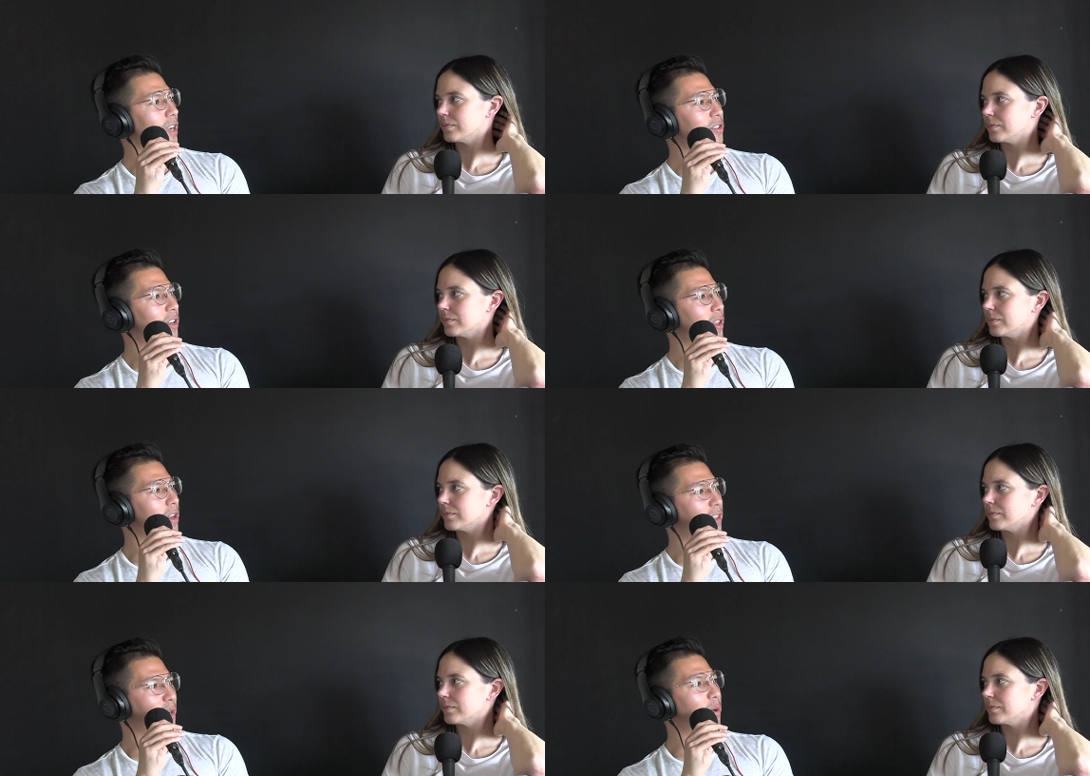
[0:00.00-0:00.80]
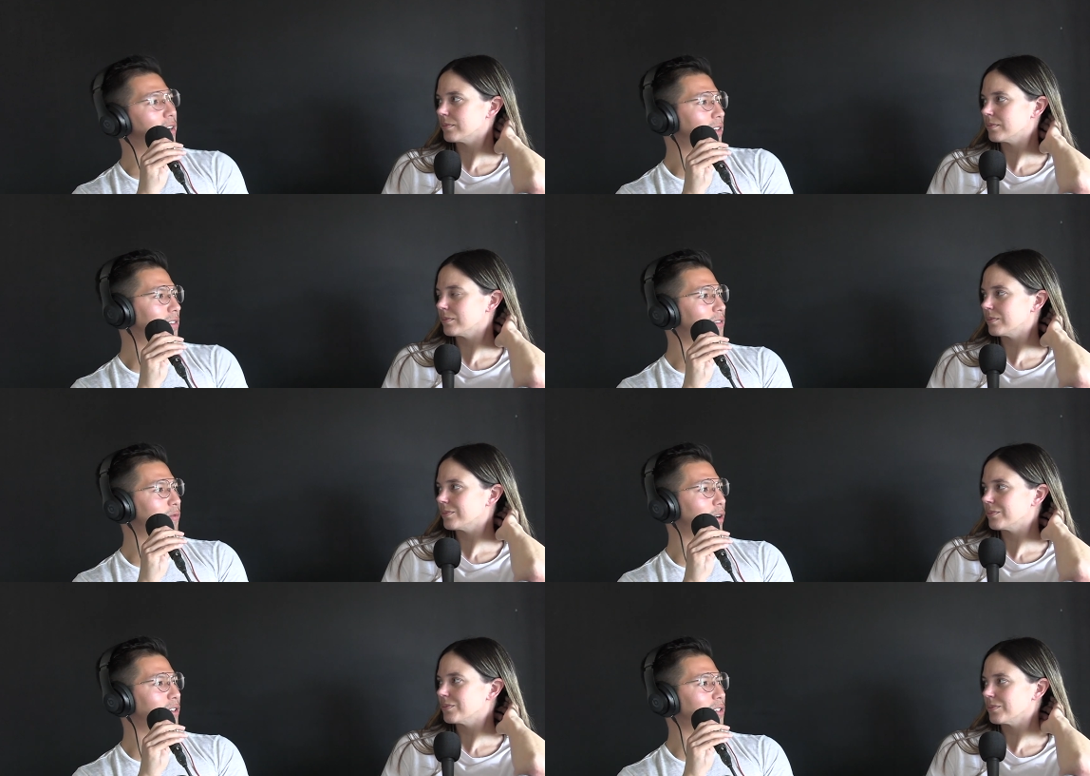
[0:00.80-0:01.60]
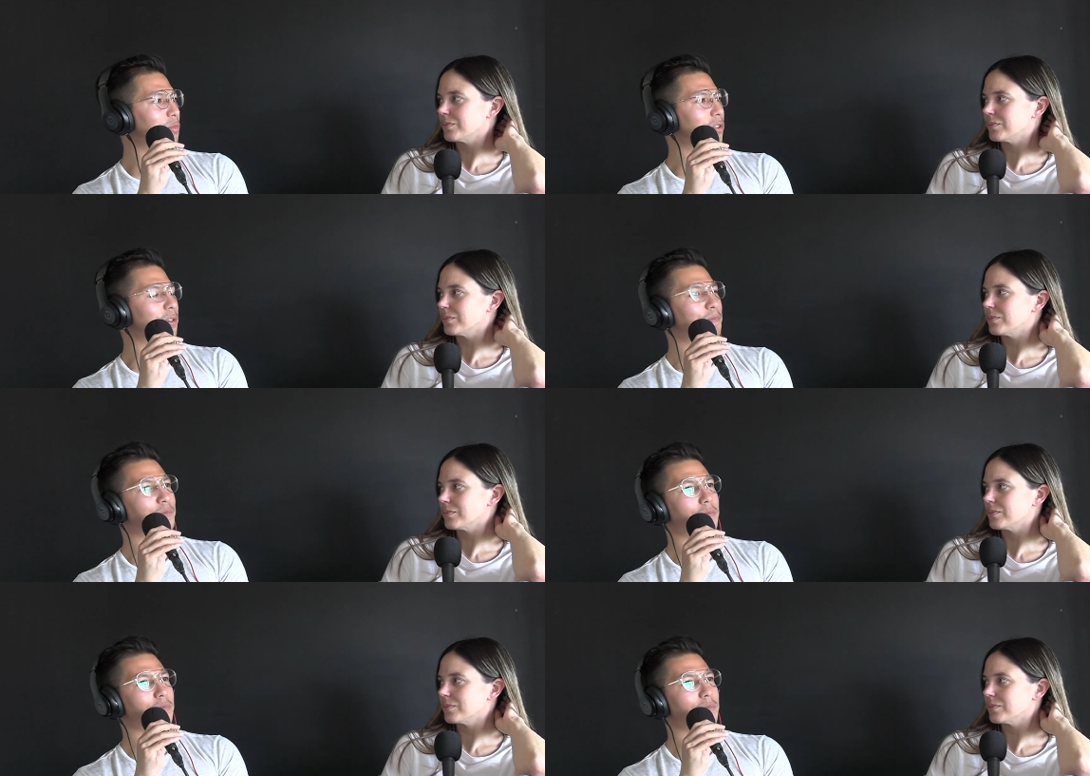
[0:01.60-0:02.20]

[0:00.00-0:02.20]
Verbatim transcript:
Speaker 1: actually, now that I think about it, it's very similar.